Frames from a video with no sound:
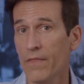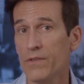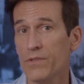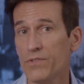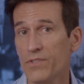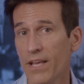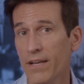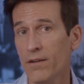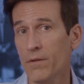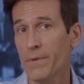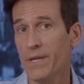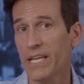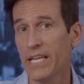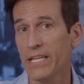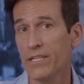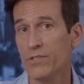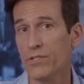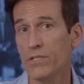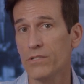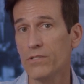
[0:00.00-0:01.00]
the settlement
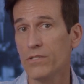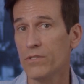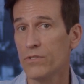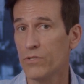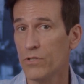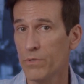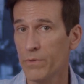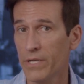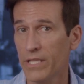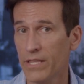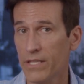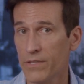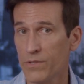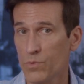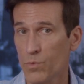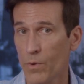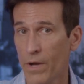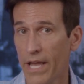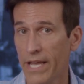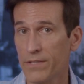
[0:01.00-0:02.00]
agent to do it
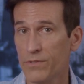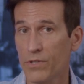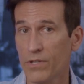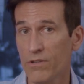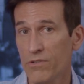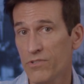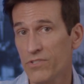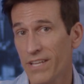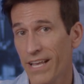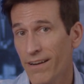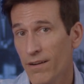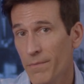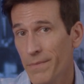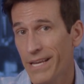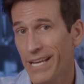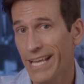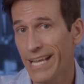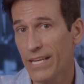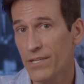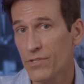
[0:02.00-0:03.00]
this way, so your
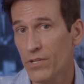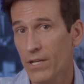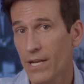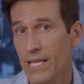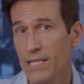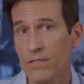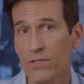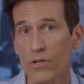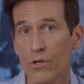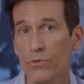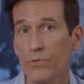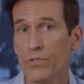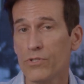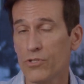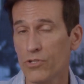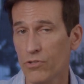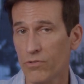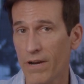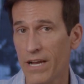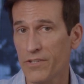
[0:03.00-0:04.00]
settlement agent has no
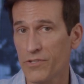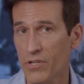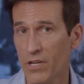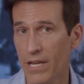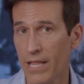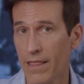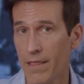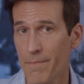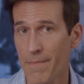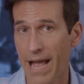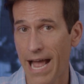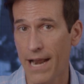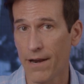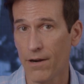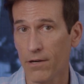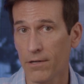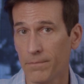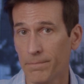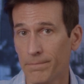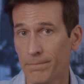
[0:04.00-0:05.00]
discretion in the
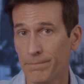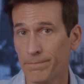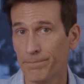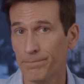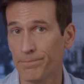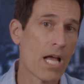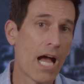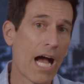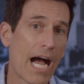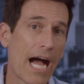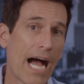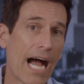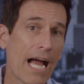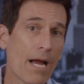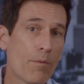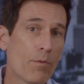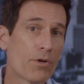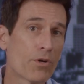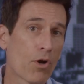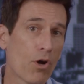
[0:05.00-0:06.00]
matter. I
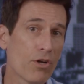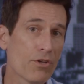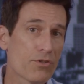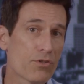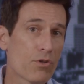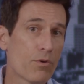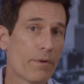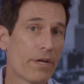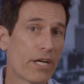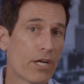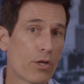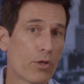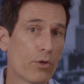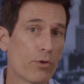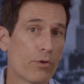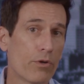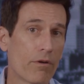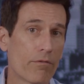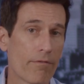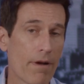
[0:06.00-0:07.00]
would also
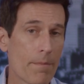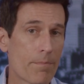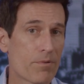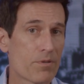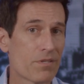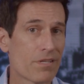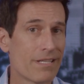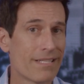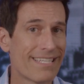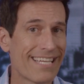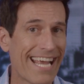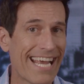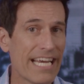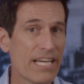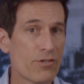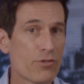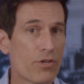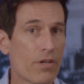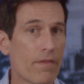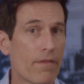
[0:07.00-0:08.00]
include a
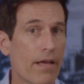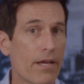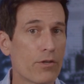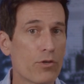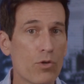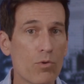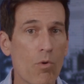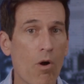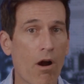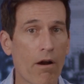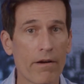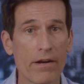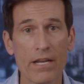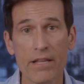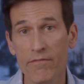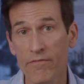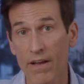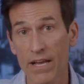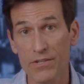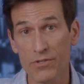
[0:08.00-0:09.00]
representation that you are an
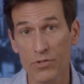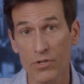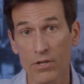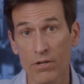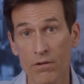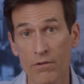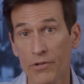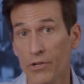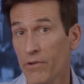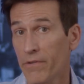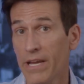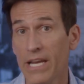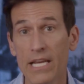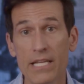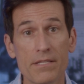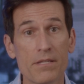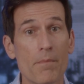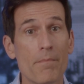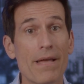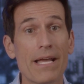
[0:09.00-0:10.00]
investor, you're in
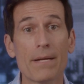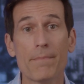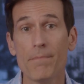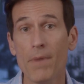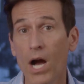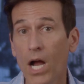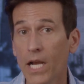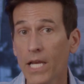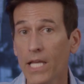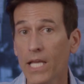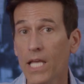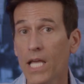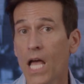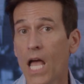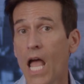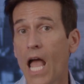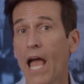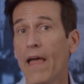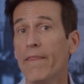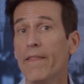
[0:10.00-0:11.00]
it to make money,
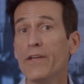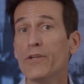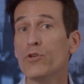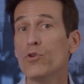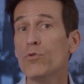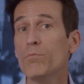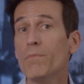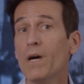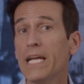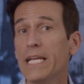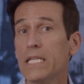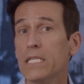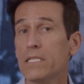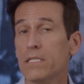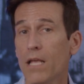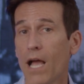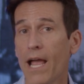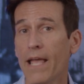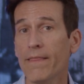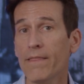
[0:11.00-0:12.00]
and that you might
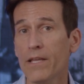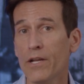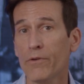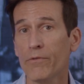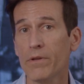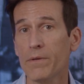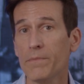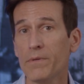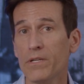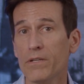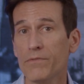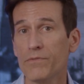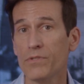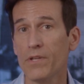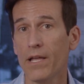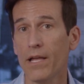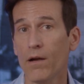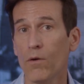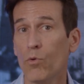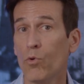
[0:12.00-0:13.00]
assign the agreement of
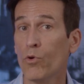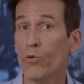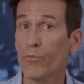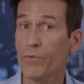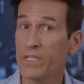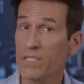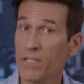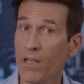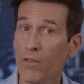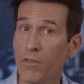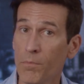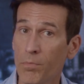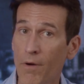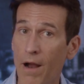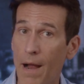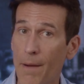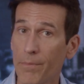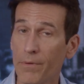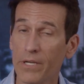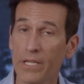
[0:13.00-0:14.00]
sale or resell the
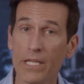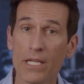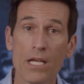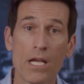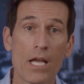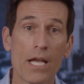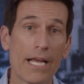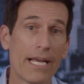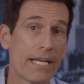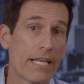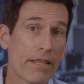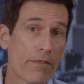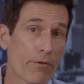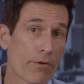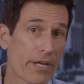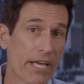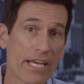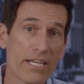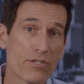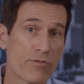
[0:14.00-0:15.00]
property, in either
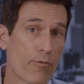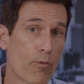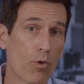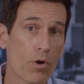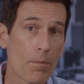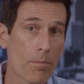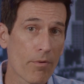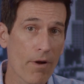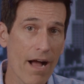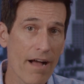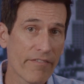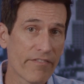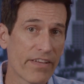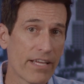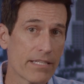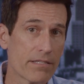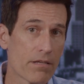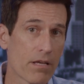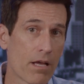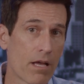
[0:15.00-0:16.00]
case for a
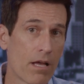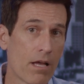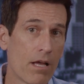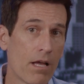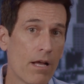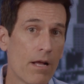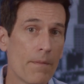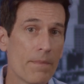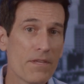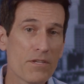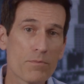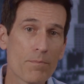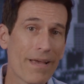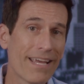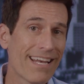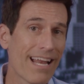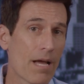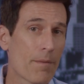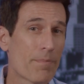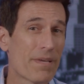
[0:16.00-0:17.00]
profit. This may
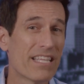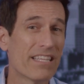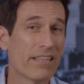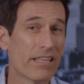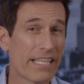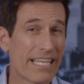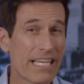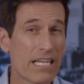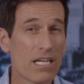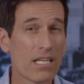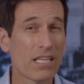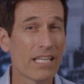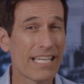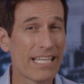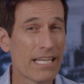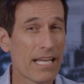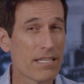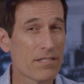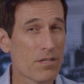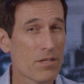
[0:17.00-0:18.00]
not be
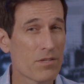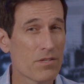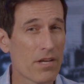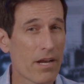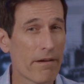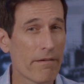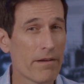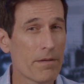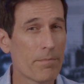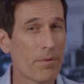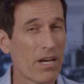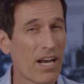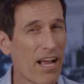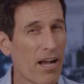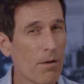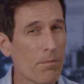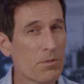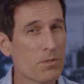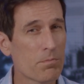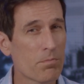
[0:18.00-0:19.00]
legally necessary, but
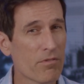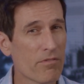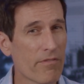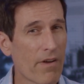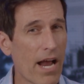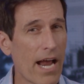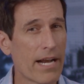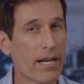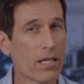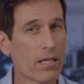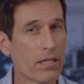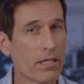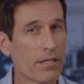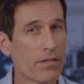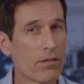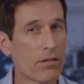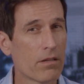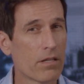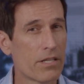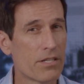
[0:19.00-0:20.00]
helps provide a
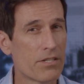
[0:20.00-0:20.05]
little